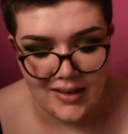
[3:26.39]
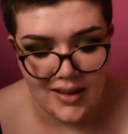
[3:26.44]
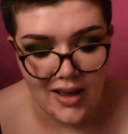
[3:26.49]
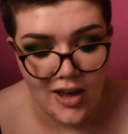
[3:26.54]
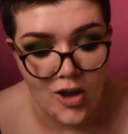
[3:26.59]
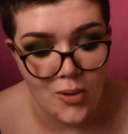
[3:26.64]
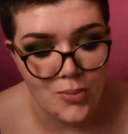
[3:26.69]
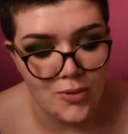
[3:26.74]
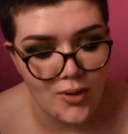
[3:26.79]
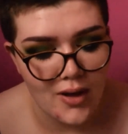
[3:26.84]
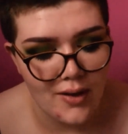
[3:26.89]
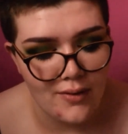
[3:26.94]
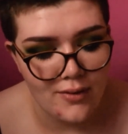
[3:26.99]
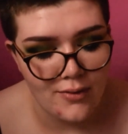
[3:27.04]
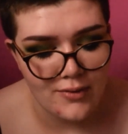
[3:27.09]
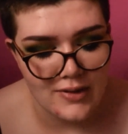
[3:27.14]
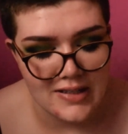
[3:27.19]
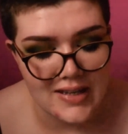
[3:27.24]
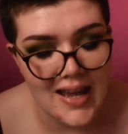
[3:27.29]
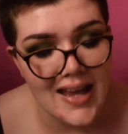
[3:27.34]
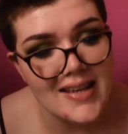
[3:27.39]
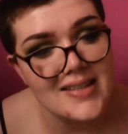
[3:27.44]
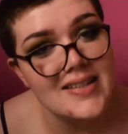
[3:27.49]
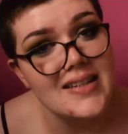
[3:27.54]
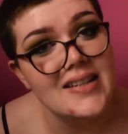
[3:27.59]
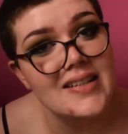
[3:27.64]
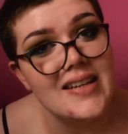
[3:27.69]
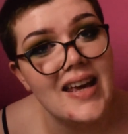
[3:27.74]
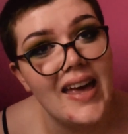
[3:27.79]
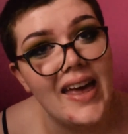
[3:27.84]
I hope you have a
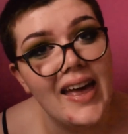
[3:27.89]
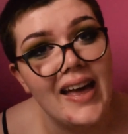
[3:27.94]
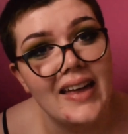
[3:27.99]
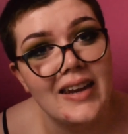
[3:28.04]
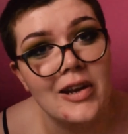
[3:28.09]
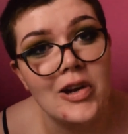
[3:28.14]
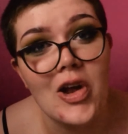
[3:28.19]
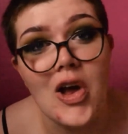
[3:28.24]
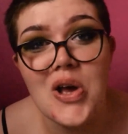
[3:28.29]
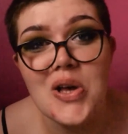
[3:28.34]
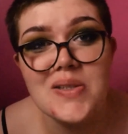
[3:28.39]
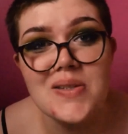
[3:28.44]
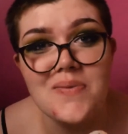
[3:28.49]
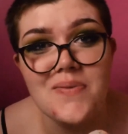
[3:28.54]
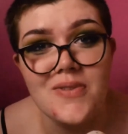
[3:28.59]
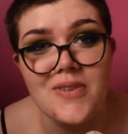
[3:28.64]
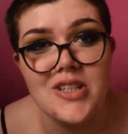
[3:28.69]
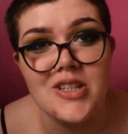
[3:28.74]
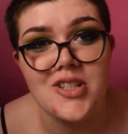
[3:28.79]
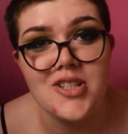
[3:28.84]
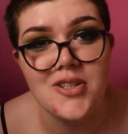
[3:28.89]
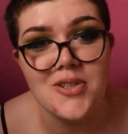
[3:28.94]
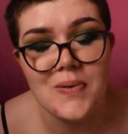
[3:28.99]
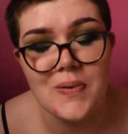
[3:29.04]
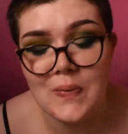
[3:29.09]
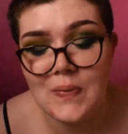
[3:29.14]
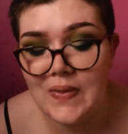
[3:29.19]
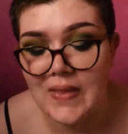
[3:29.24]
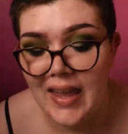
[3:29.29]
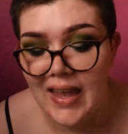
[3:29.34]
fantastic day and an awesome VG,
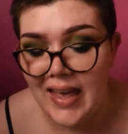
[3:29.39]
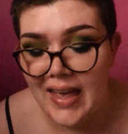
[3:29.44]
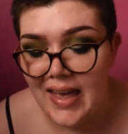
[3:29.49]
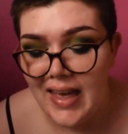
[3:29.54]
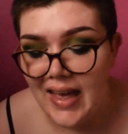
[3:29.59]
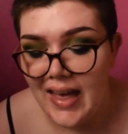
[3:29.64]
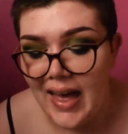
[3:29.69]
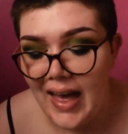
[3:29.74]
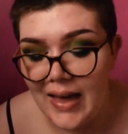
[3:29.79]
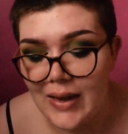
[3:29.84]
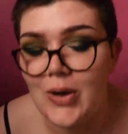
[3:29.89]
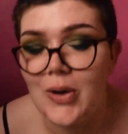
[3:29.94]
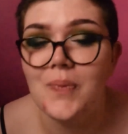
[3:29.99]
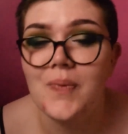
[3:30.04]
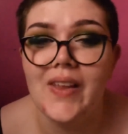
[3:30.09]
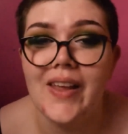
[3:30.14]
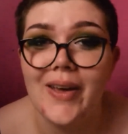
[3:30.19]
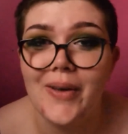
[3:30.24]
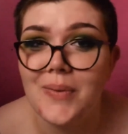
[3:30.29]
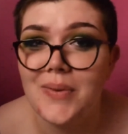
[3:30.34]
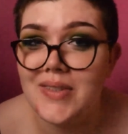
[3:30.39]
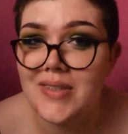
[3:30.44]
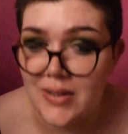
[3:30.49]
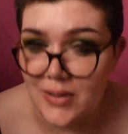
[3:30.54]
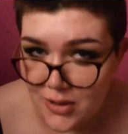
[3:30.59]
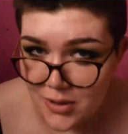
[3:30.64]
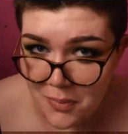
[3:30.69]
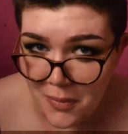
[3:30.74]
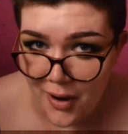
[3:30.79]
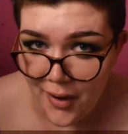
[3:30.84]
and hopefully I will see
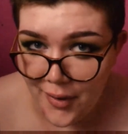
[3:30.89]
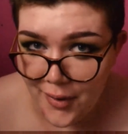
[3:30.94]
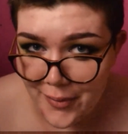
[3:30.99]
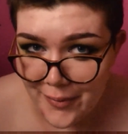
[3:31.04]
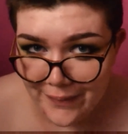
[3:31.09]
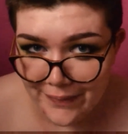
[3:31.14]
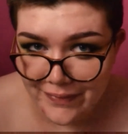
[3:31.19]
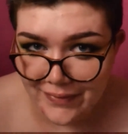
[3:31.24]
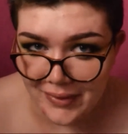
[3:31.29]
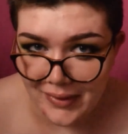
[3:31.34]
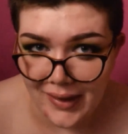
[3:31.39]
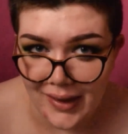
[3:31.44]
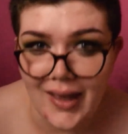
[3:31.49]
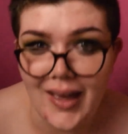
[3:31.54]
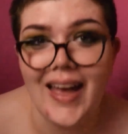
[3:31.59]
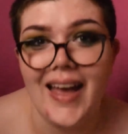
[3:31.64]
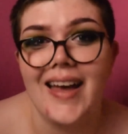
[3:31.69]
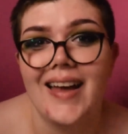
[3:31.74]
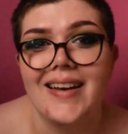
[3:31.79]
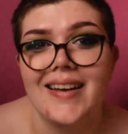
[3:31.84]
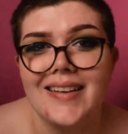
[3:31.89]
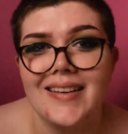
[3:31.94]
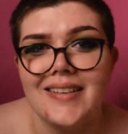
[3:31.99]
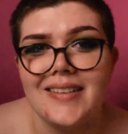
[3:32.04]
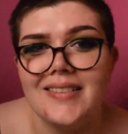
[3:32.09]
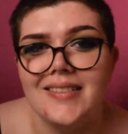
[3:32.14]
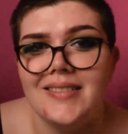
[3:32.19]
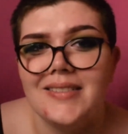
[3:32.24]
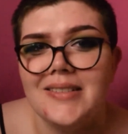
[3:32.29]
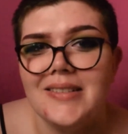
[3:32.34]
you tomorrow.
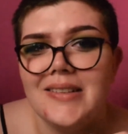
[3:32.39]
And